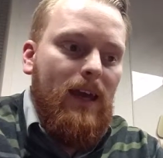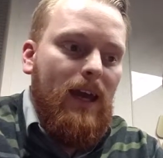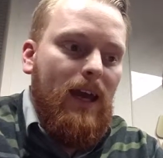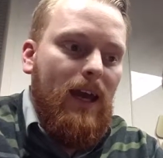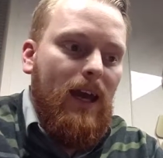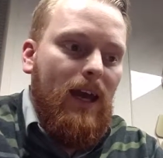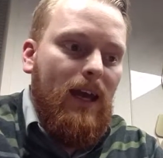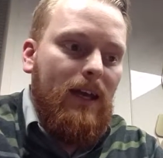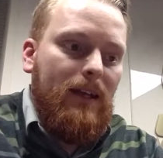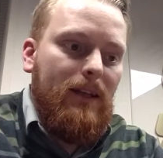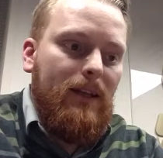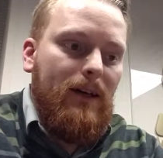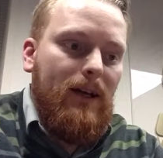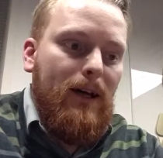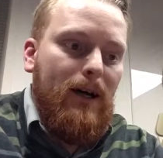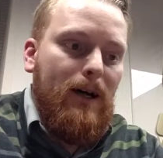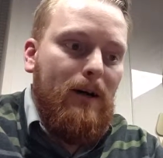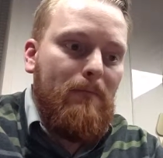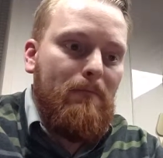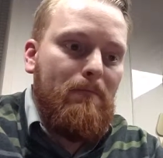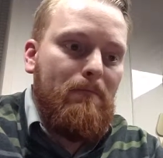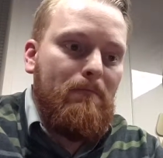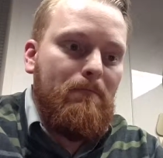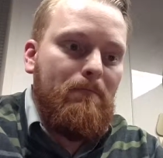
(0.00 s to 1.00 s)
And
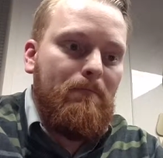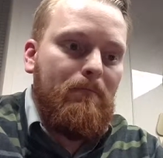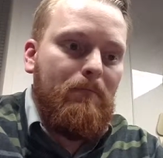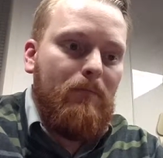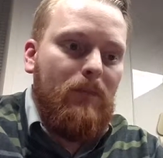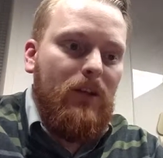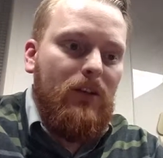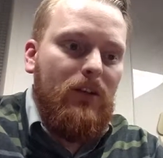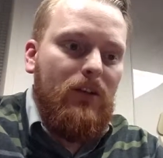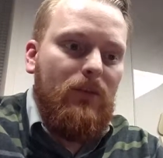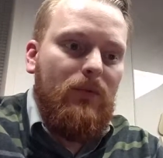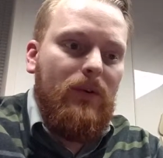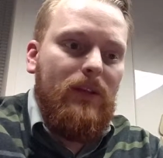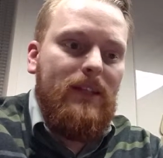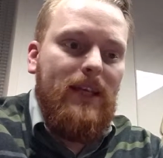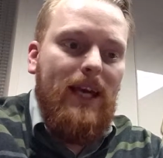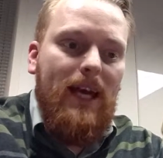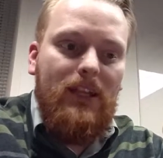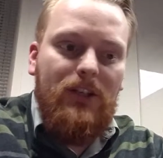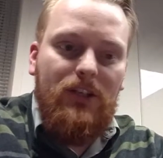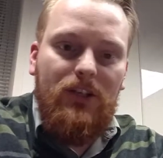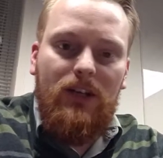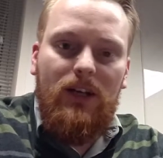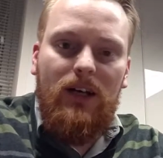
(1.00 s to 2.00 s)
um, your
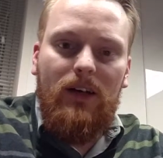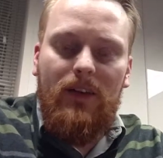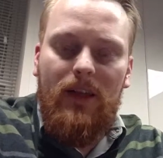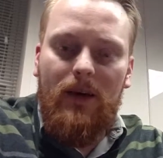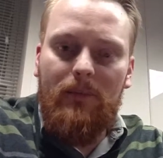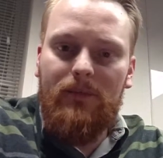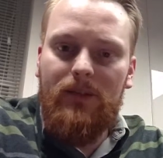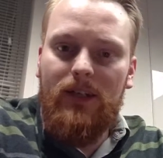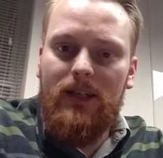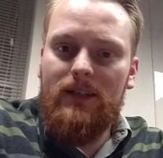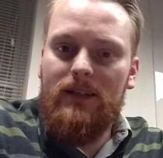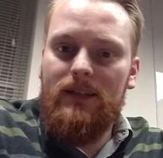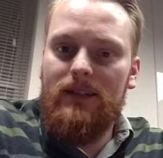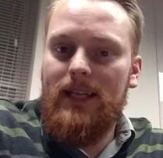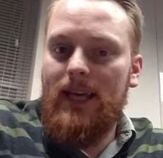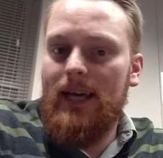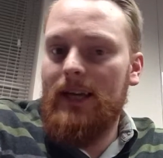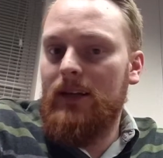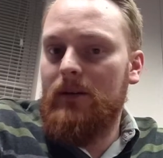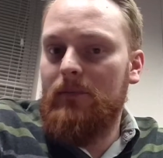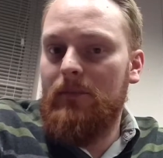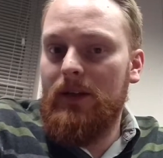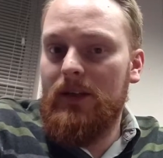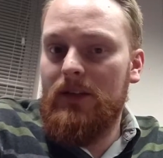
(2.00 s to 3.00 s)
retention on them doesn't
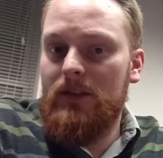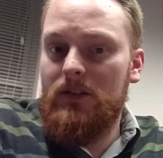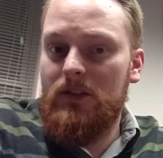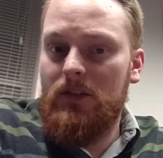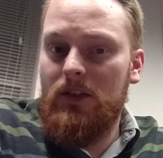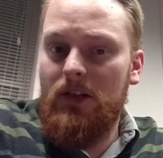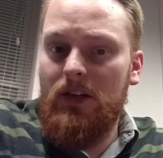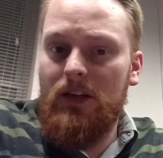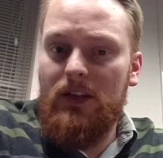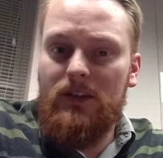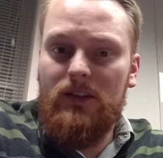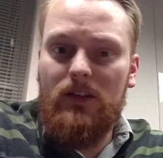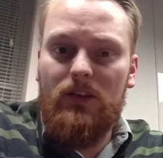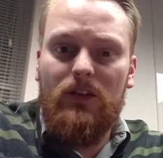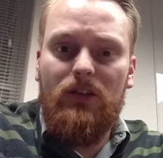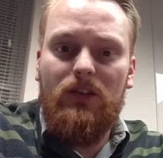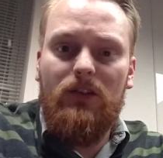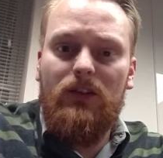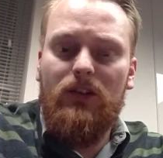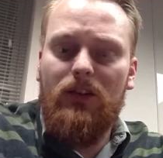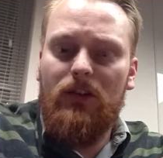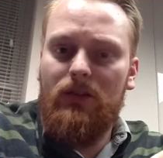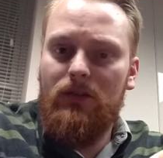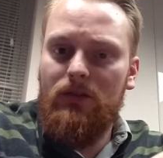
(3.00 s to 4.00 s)
tend to be as good. So you,
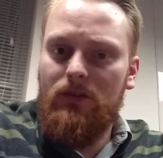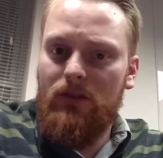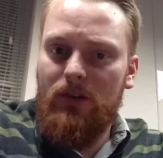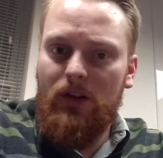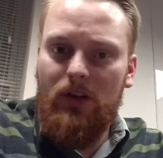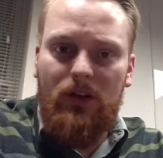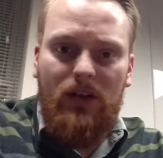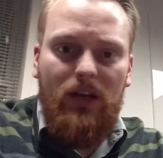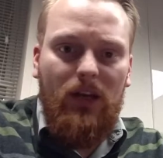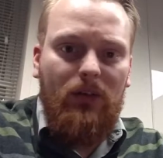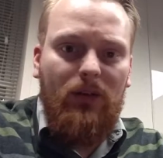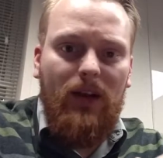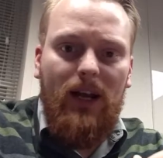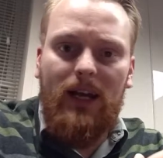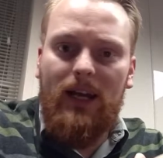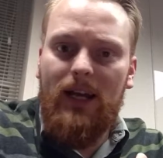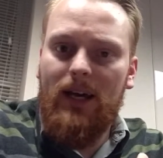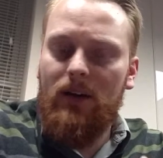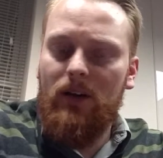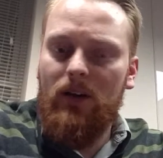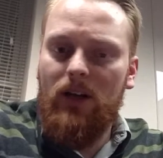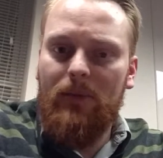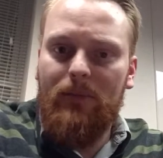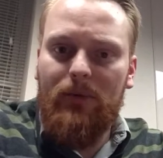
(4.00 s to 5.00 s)
you, you know you can crank
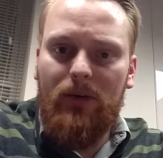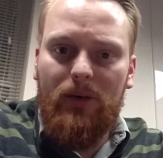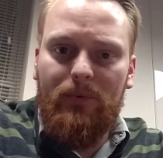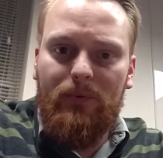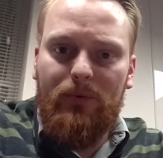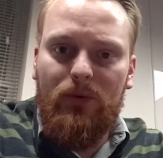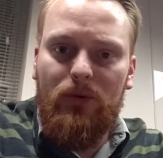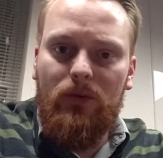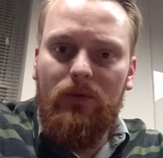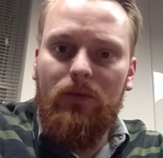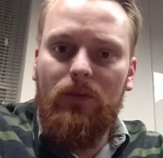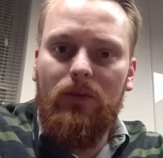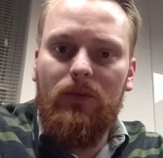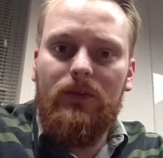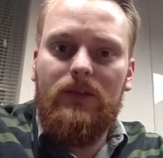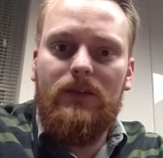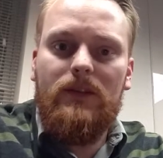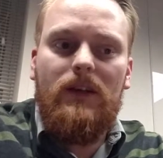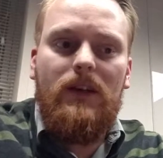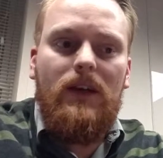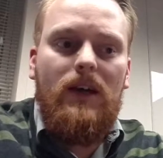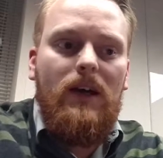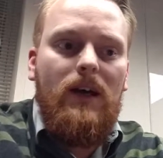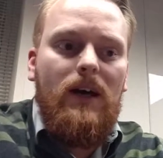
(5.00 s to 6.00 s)
out a lot of
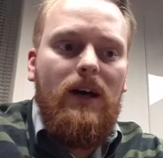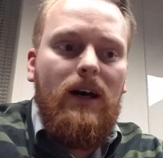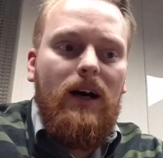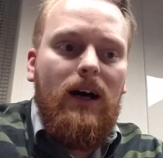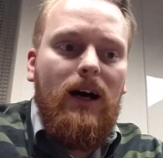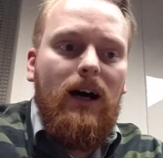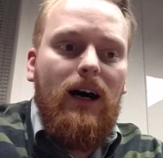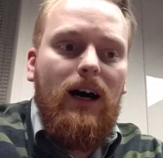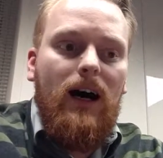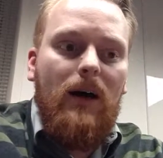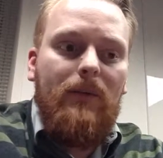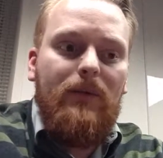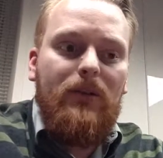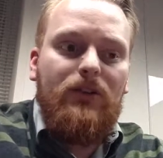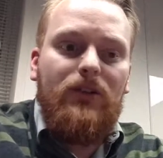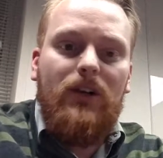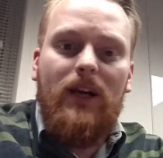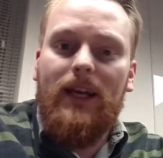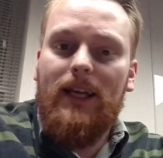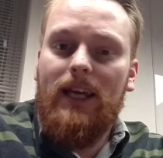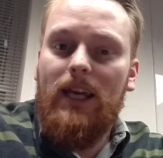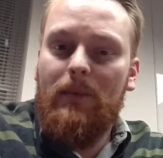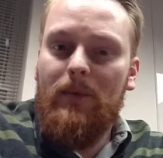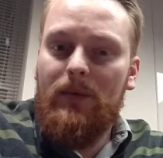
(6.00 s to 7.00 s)
pre-approvals. Um, you
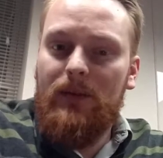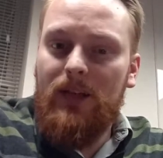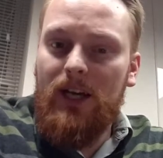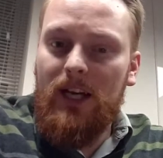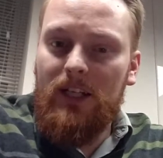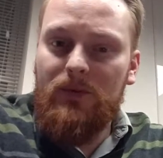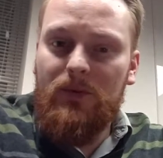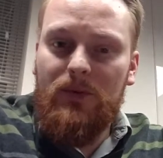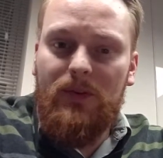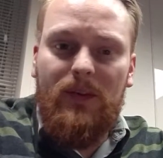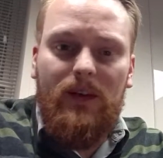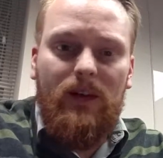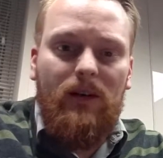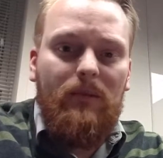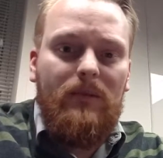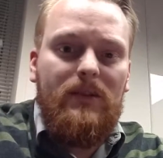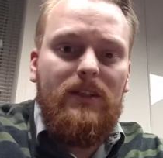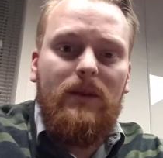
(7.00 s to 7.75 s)
try to keep in touch with them.